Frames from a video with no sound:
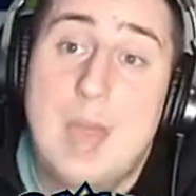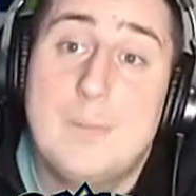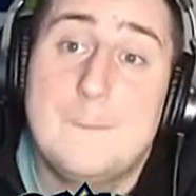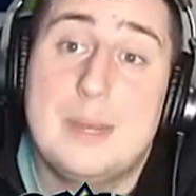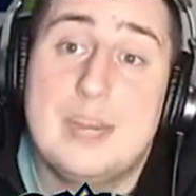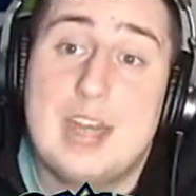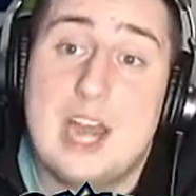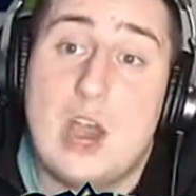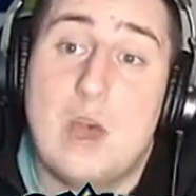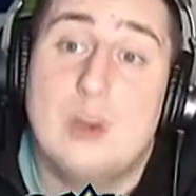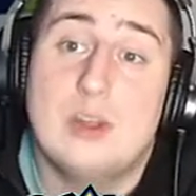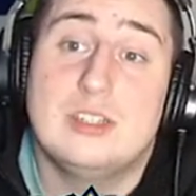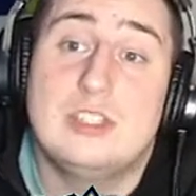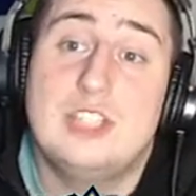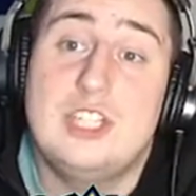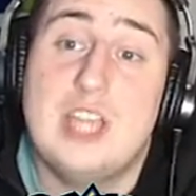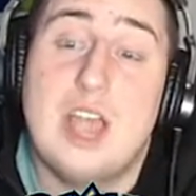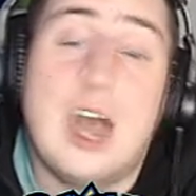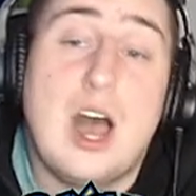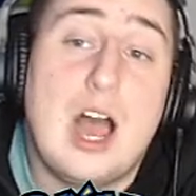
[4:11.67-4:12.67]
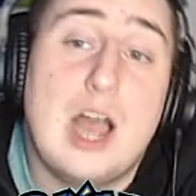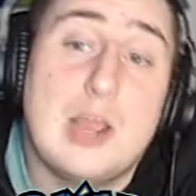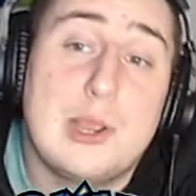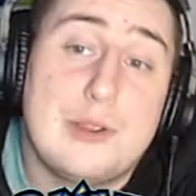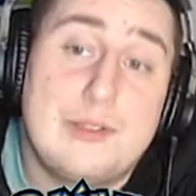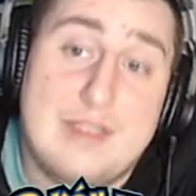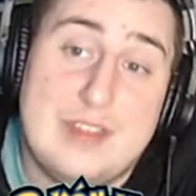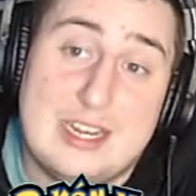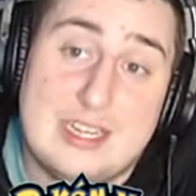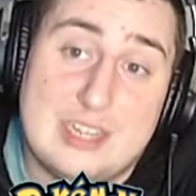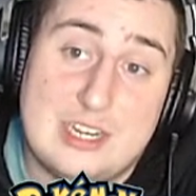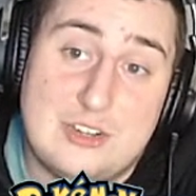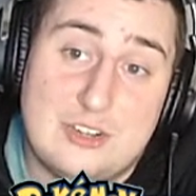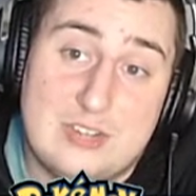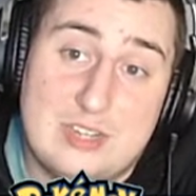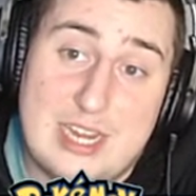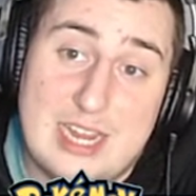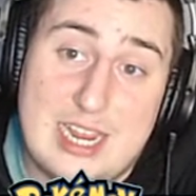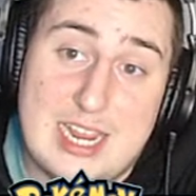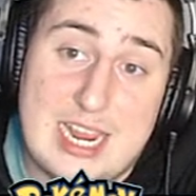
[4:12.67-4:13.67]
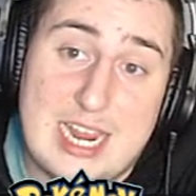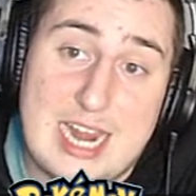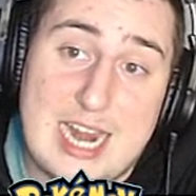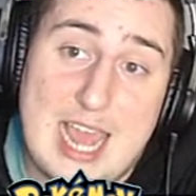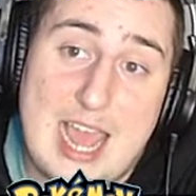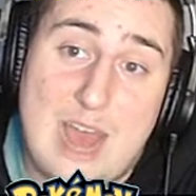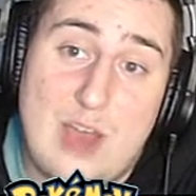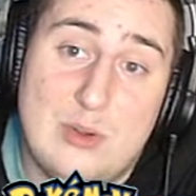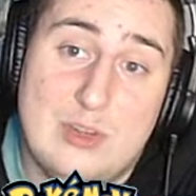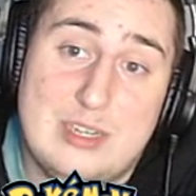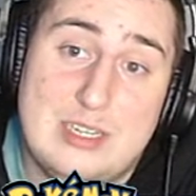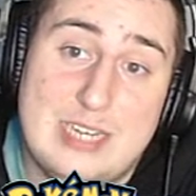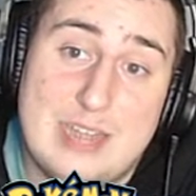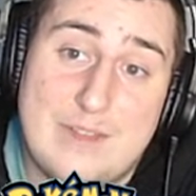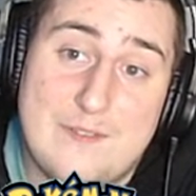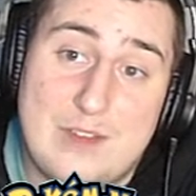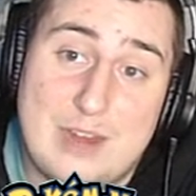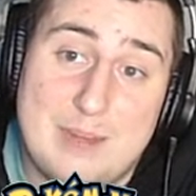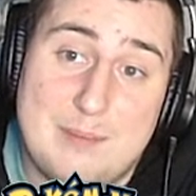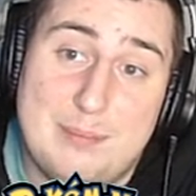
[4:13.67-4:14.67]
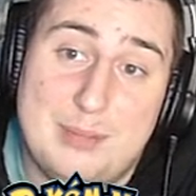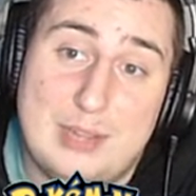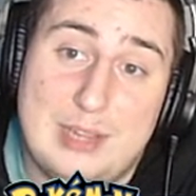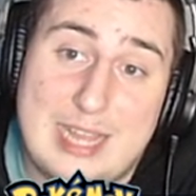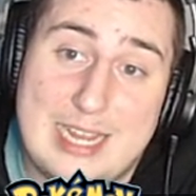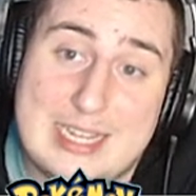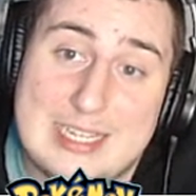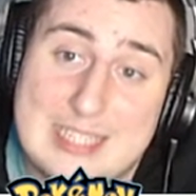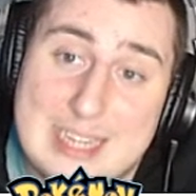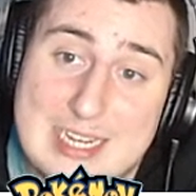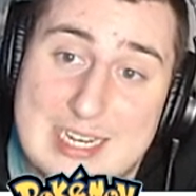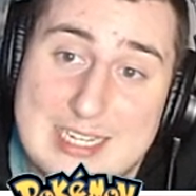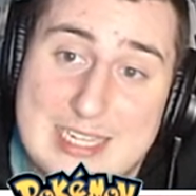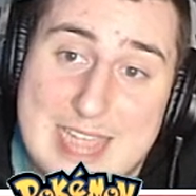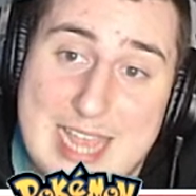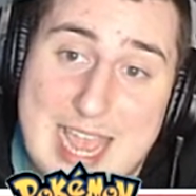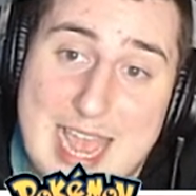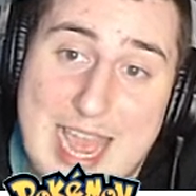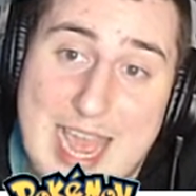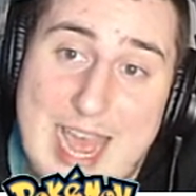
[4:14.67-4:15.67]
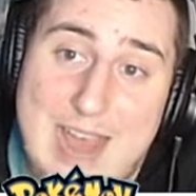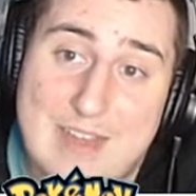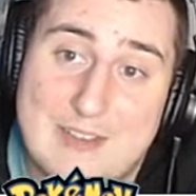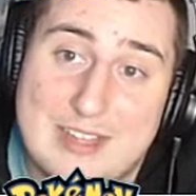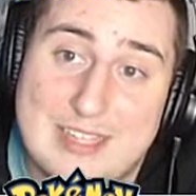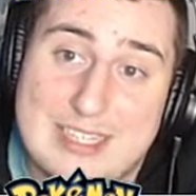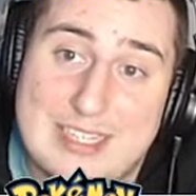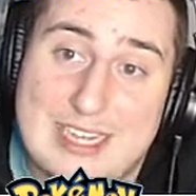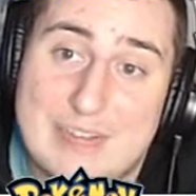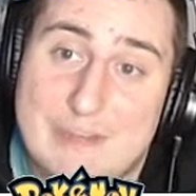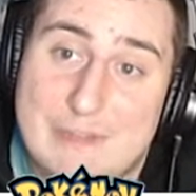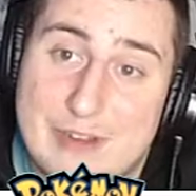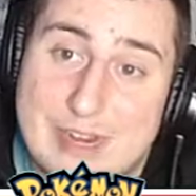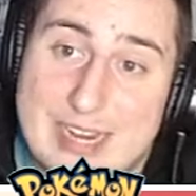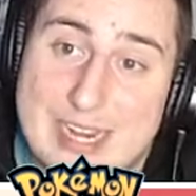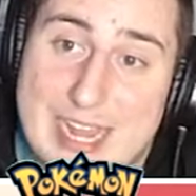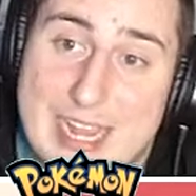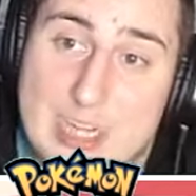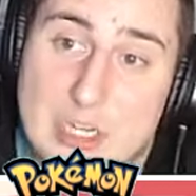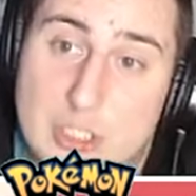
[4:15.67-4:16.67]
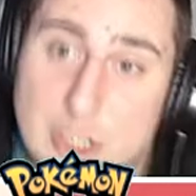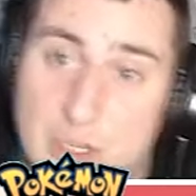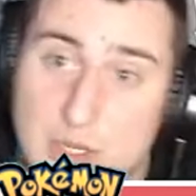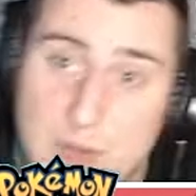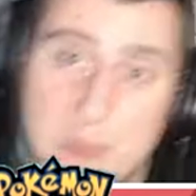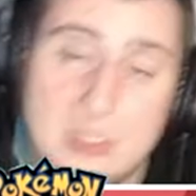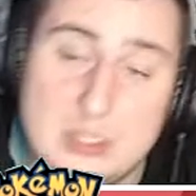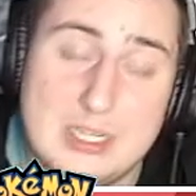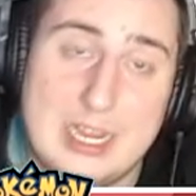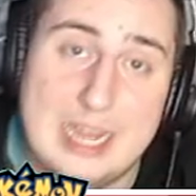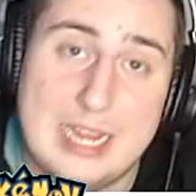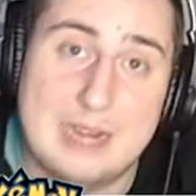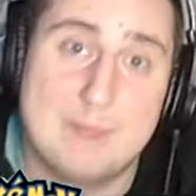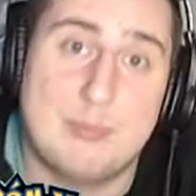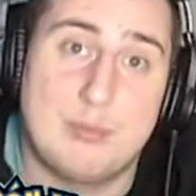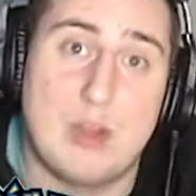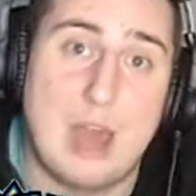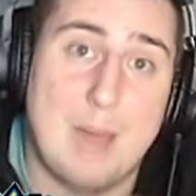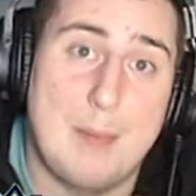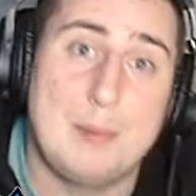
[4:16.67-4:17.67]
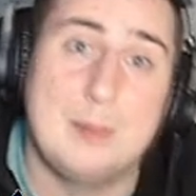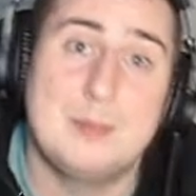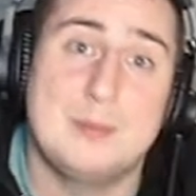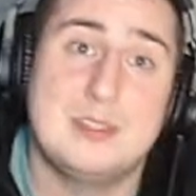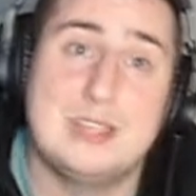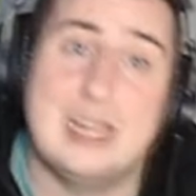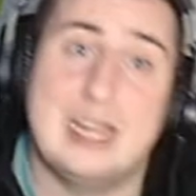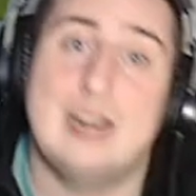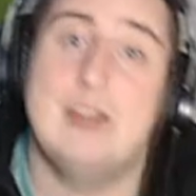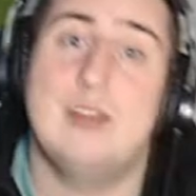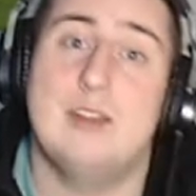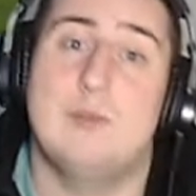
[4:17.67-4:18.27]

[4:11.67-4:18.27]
But no, geography is interesting in how different places have different issues and problems that